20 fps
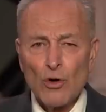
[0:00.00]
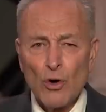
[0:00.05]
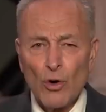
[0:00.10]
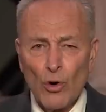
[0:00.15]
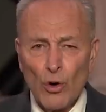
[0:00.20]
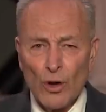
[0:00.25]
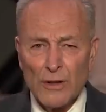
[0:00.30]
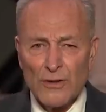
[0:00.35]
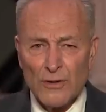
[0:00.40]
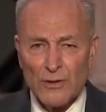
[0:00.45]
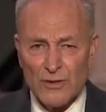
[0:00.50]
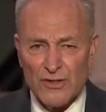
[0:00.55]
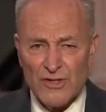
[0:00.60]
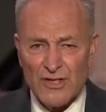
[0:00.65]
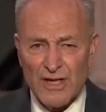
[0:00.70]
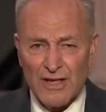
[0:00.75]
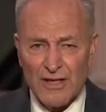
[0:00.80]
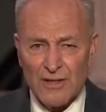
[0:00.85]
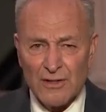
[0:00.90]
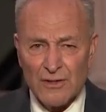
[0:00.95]
Call your
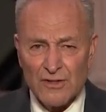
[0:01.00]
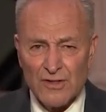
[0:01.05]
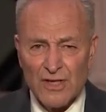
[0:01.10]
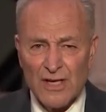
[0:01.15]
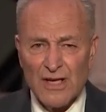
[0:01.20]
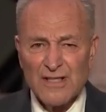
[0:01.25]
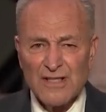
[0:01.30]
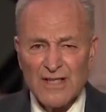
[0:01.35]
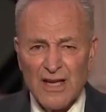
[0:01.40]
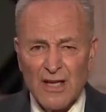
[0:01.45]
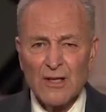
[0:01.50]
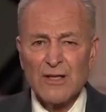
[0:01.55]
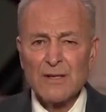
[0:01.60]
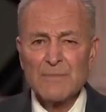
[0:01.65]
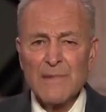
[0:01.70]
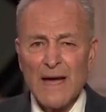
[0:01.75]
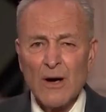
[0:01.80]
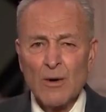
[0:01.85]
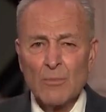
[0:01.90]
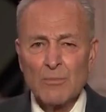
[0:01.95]
senators. Tell
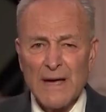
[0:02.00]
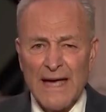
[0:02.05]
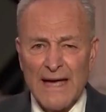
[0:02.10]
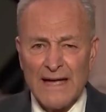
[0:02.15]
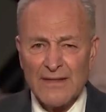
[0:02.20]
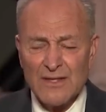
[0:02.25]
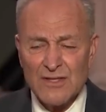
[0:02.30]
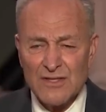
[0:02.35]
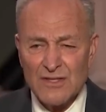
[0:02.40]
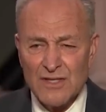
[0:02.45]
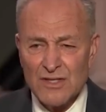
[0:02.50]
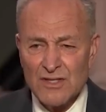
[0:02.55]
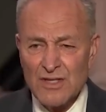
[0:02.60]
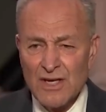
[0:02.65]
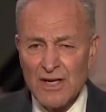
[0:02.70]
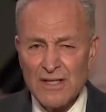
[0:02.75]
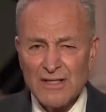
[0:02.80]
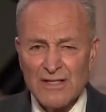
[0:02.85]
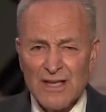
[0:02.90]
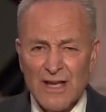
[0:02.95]
them how bad this is.
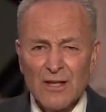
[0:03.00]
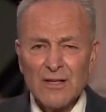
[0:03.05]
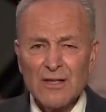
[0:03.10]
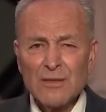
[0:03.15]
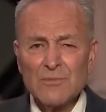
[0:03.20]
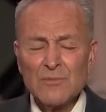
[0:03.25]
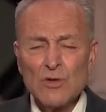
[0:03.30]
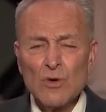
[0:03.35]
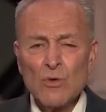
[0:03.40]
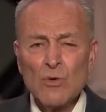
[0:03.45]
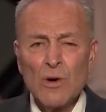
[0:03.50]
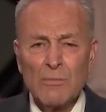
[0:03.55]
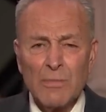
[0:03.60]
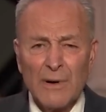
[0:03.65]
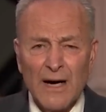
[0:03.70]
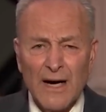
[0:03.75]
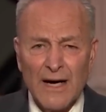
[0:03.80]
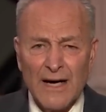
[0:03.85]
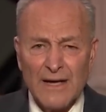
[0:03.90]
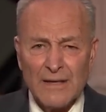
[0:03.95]
Tell them to
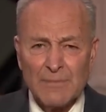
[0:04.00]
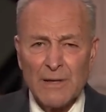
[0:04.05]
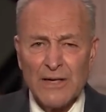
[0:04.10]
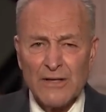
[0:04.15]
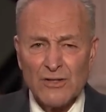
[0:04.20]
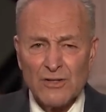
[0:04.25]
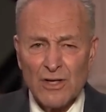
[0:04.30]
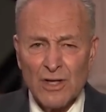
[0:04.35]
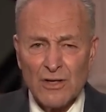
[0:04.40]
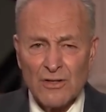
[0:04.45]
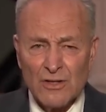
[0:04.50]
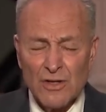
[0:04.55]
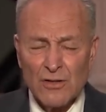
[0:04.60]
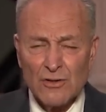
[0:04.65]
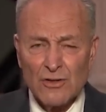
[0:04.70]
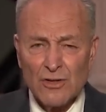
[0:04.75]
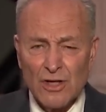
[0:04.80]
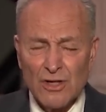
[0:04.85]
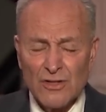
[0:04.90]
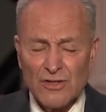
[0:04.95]
abide by
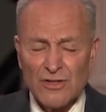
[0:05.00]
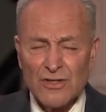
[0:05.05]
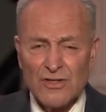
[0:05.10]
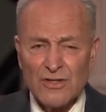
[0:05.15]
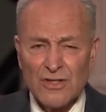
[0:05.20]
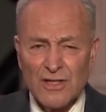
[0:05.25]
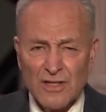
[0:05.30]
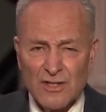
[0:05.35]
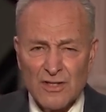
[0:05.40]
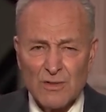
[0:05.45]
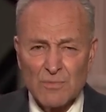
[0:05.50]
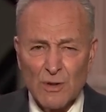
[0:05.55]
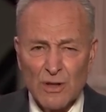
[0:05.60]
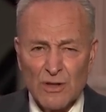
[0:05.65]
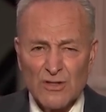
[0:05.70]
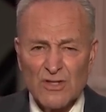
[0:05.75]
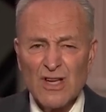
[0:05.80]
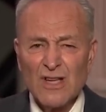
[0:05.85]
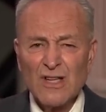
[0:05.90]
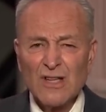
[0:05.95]
Justice
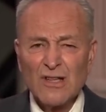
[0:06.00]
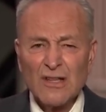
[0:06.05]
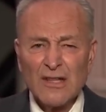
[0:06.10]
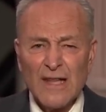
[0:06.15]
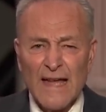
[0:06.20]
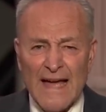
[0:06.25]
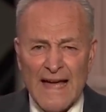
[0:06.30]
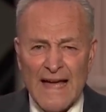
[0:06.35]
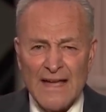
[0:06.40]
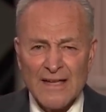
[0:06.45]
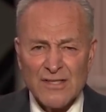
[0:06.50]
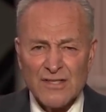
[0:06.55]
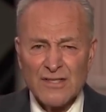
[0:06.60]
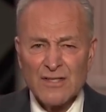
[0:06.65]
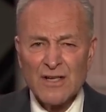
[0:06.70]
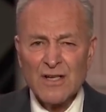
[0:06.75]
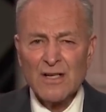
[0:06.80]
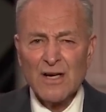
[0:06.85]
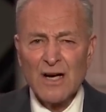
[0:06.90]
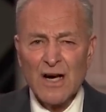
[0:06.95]
Ginsburg's
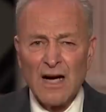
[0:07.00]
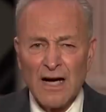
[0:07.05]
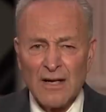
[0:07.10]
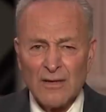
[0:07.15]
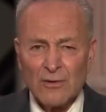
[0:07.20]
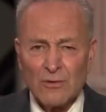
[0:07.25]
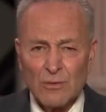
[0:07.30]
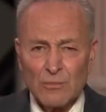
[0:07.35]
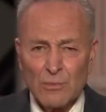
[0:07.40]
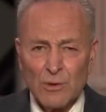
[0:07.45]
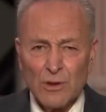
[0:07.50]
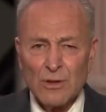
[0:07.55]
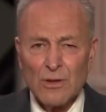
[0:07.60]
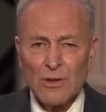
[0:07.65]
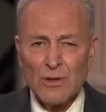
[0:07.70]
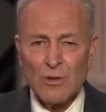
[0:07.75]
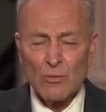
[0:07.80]
last honorable